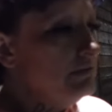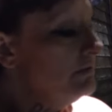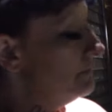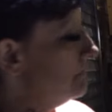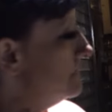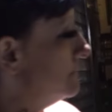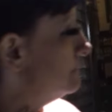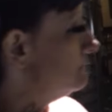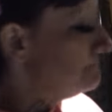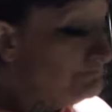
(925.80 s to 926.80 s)
Man, look, you
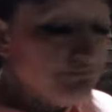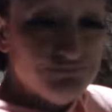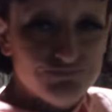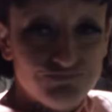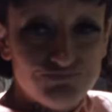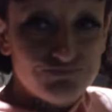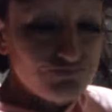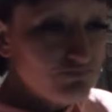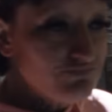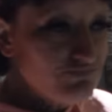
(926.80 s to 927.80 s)
said about four, man. Look,
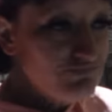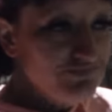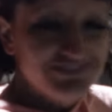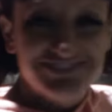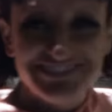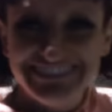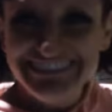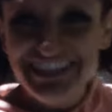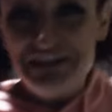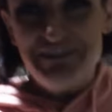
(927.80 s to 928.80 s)
I'm about to end this interview
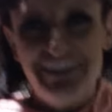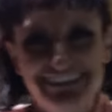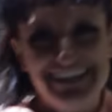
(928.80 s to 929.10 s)
because All right, man.